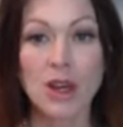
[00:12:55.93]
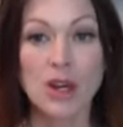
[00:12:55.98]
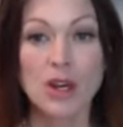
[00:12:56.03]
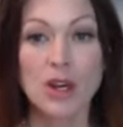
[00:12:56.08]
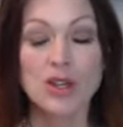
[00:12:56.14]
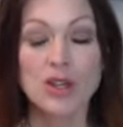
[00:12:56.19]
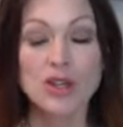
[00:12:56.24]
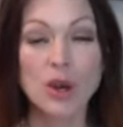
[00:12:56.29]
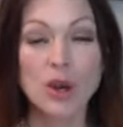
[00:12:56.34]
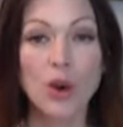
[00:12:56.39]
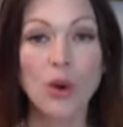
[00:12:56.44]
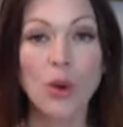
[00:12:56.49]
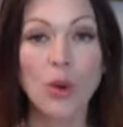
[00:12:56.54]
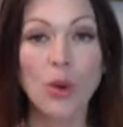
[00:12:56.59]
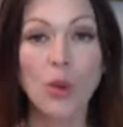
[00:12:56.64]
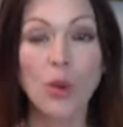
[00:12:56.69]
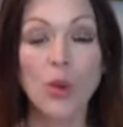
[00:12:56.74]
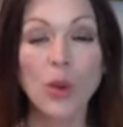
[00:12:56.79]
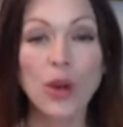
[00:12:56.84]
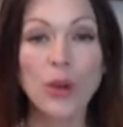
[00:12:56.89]
So
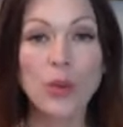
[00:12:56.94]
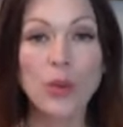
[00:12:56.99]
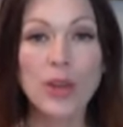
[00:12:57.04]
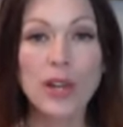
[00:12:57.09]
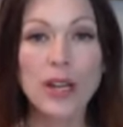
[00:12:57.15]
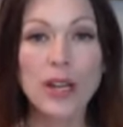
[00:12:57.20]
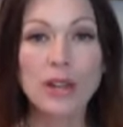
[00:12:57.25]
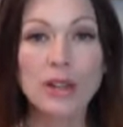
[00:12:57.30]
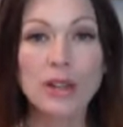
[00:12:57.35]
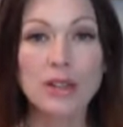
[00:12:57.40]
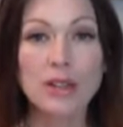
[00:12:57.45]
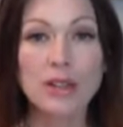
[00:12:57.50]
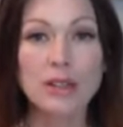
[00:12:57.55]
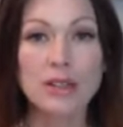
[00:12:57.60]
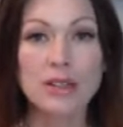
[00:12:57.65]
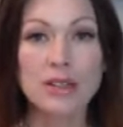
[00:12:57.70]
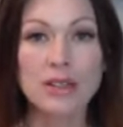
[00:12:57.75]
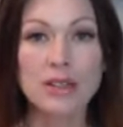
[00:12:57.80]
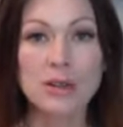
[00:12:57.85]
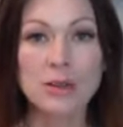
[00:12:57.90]
when we can
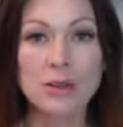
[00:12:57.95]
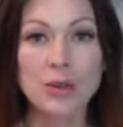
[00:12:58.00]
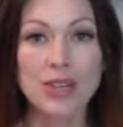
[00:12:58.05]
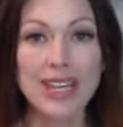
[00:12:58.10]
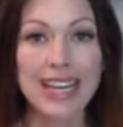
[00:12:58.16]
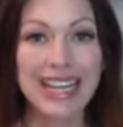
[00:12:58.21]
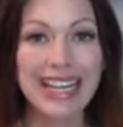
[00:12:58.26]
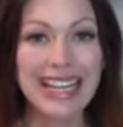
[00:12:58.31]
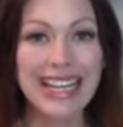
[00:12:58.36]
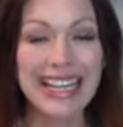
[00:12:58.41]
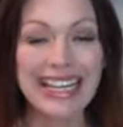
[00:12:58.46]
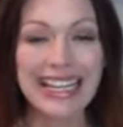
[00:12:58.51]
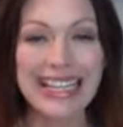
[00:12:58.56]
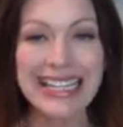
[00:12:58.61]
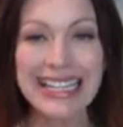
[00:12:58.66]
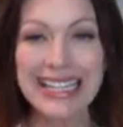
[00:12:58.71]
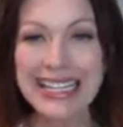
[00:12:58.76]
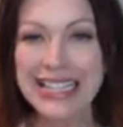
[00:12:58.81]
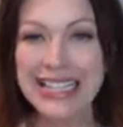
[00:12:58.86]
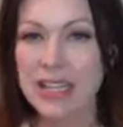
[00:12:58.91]
learn to get
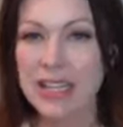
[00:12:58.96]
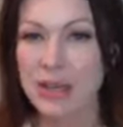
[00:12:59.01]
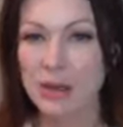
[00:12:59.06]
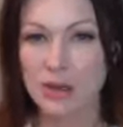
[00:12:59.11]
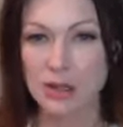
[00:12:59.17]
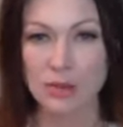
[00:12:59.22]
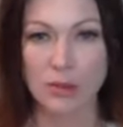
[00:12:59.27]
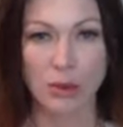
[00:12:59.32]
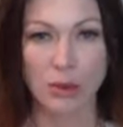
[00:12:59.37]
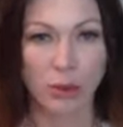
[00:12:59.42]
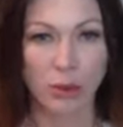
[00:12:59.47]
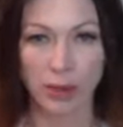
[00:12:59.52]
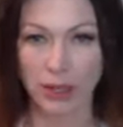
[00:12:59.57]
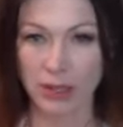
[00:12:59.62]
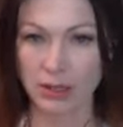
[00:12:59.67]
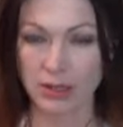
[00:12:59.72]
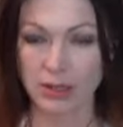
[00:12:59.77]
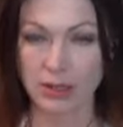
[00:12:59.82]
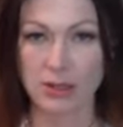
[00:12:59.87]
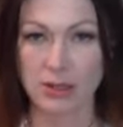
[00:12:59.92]
into those
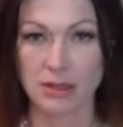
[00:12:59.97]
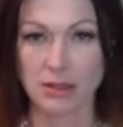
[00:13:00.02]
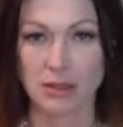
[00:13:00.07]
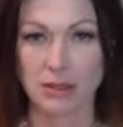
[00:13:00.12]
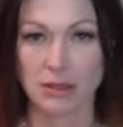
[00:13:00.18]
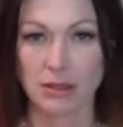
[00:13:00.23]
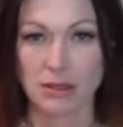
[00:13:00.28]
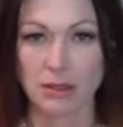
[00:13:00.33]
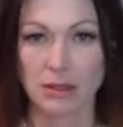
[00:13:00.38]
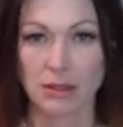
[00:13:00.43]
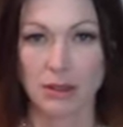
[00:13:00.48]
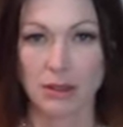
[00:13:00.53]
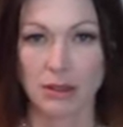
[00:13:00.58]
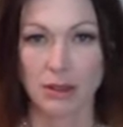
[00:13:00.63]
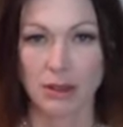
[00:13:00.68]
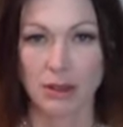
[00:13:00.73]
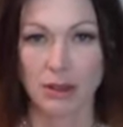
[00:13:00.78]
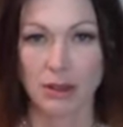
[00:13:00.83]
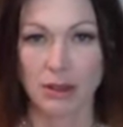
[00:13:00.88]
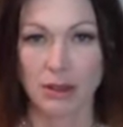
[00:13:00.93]
moments
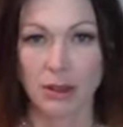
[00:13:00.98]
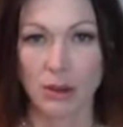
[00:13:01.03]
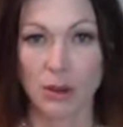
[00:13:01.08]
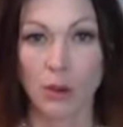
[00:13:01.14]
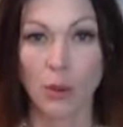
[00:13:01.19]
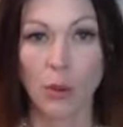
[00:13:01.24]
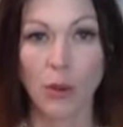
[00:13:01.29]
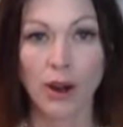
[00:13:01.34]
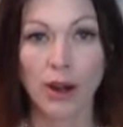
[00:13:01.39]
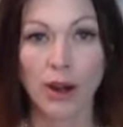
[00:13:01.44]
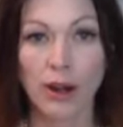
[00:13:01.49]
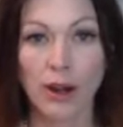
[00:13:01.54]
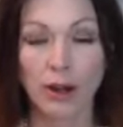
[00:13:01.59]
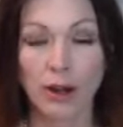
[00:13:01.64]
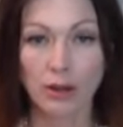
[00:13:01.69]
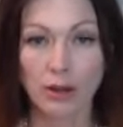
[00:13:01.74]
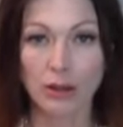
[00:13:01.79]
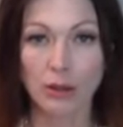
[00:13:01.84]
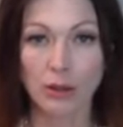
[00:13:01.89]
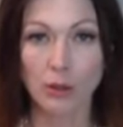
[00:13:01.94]

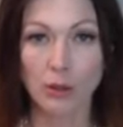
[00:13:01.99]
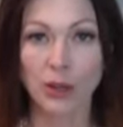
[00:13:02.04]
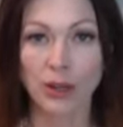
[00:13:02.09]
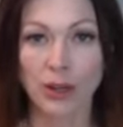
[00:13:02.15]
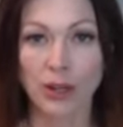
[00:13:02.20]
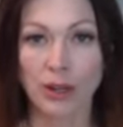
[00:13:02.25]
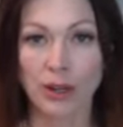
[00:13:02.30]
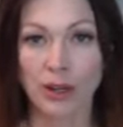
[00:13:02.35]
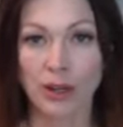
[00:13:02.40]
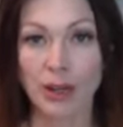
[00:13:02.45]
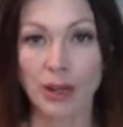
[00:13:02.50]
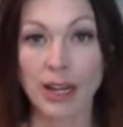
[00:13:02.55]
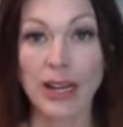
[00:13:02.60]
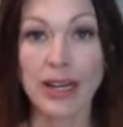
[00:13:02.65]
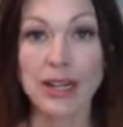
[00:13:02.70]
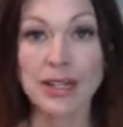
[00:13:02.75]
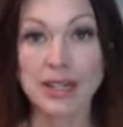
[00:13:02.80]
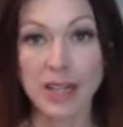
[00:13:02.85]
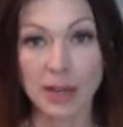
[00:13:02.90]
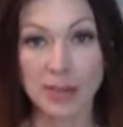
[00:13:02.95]
where we are
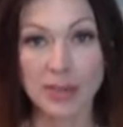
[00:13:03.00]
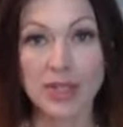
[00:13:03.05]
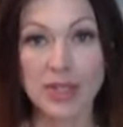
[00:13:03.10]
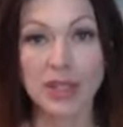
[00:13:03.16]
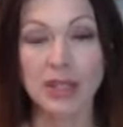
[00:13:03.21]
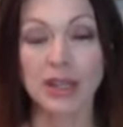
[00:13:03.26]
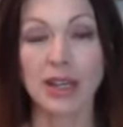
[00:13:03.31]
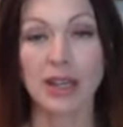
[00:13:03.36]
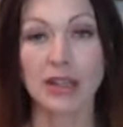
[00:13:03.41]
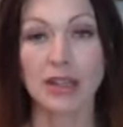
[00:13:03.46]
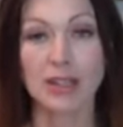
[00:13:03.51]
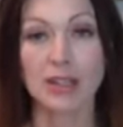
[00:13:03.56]
accepting and